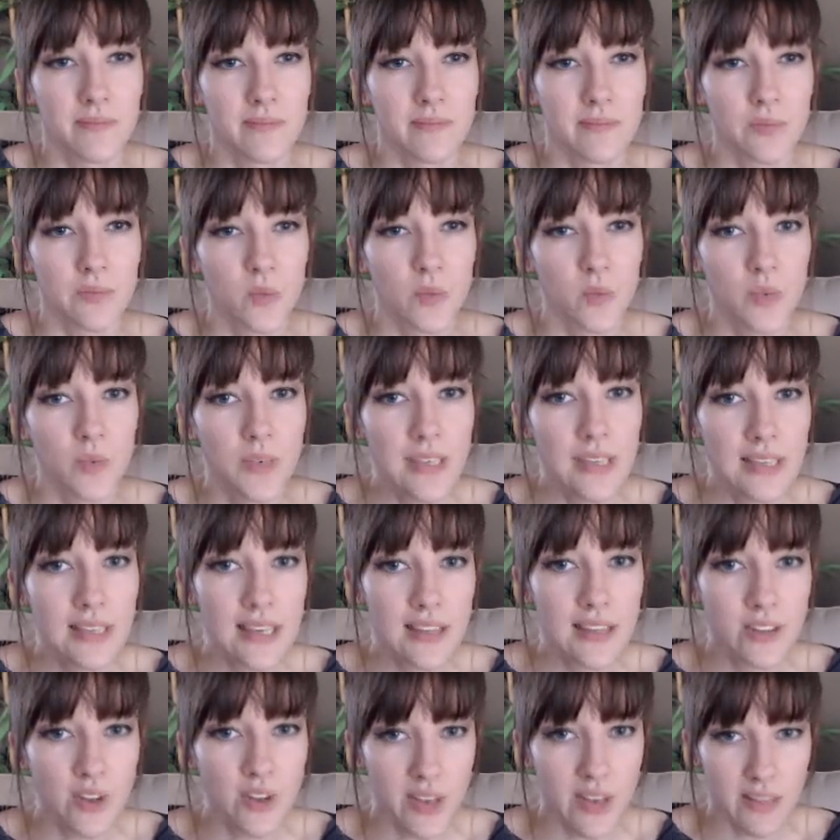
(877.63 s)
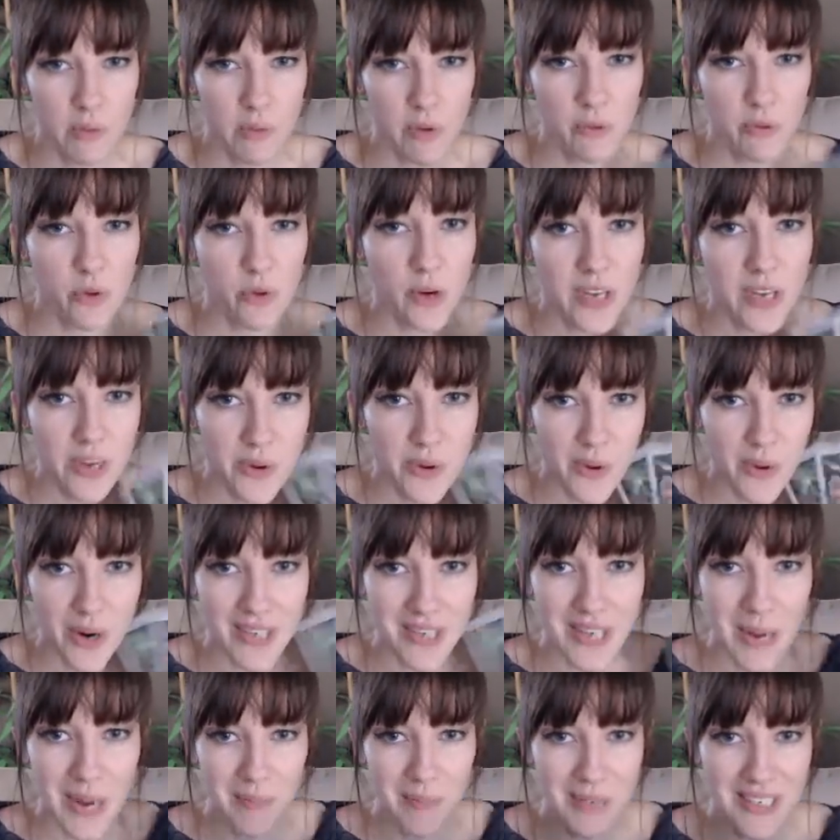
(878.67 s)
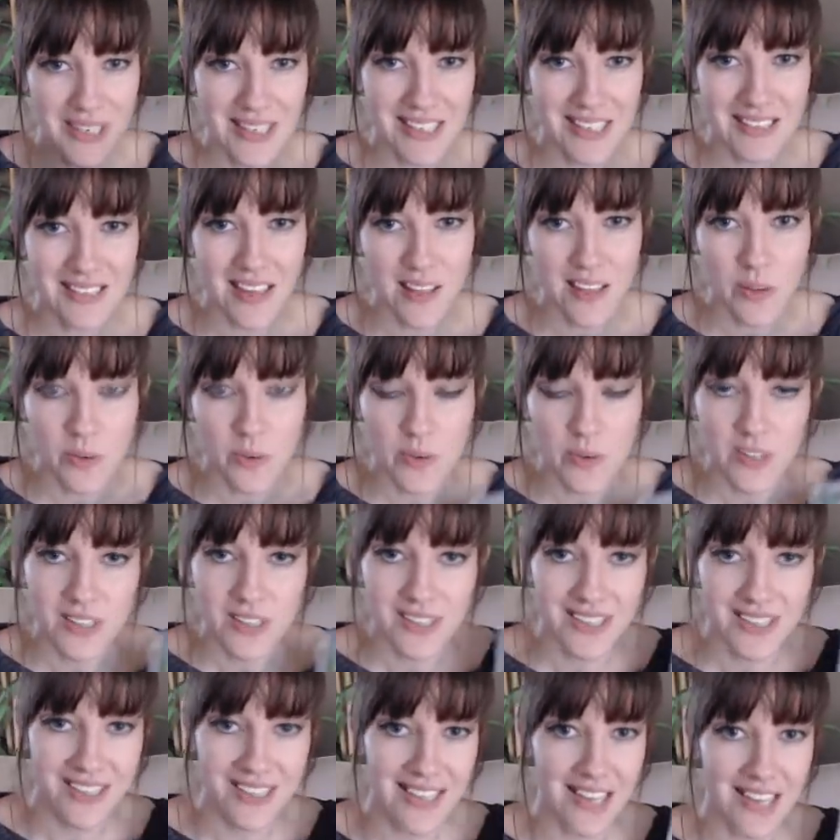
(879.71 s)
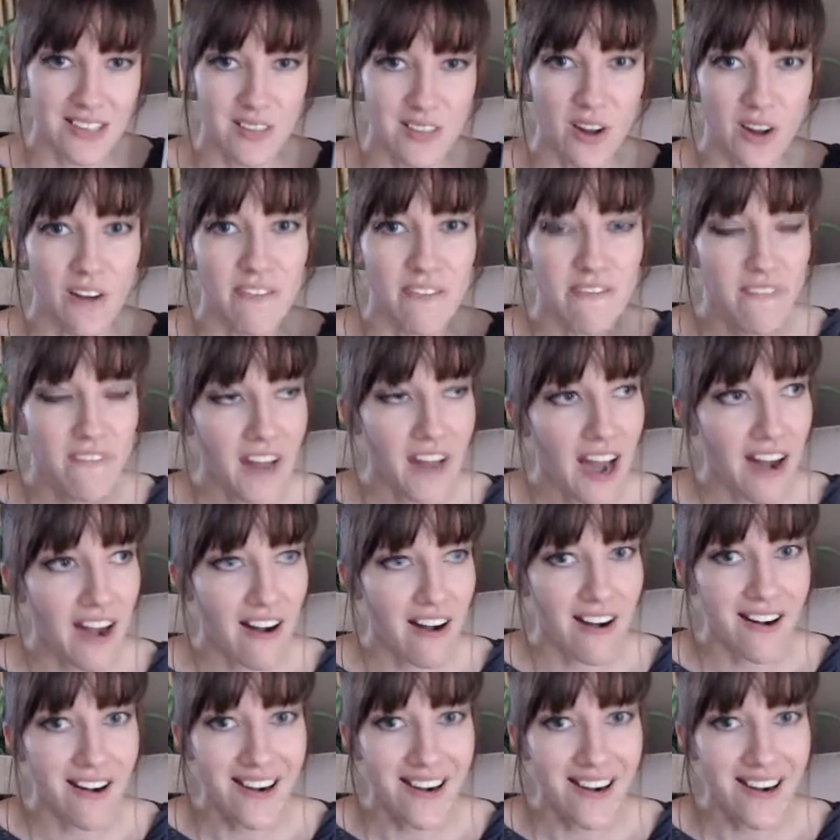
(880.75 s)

Really look, before you are tempted to say the words, "That's not fair,"